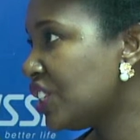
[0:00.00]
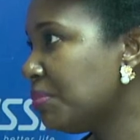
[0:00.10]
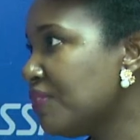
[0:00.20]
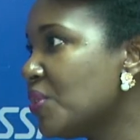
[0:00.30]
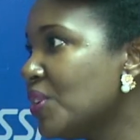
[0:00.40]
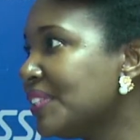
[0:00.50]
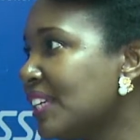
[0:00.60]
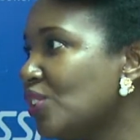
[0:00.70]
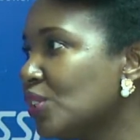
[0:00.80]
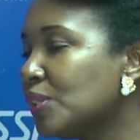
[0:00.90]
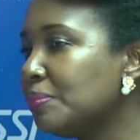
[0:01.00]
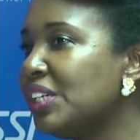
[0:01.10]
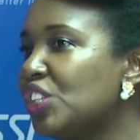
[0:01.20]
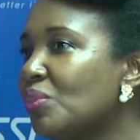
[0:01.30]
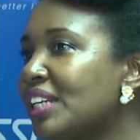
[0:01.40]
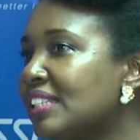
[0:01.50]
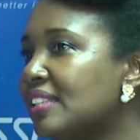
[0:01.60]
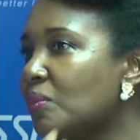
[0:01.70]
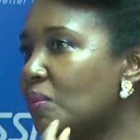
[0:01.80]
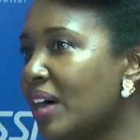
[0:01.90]
Before you start your speech, what's
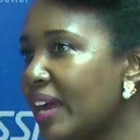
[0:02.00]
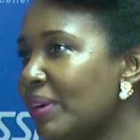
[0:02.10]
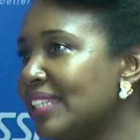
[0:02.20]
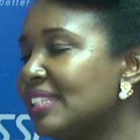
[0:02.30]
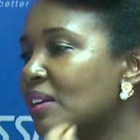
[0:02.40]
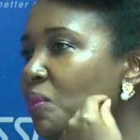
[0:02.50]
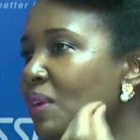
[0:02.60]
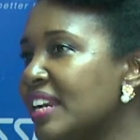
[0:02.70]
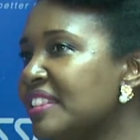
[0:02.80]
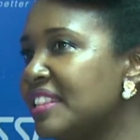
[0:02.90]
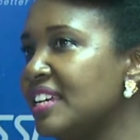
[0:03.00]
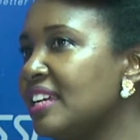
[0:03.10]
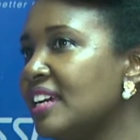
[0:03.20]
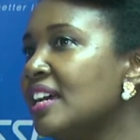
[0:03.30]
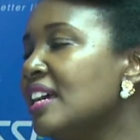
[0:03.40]
the why? What's the one thing?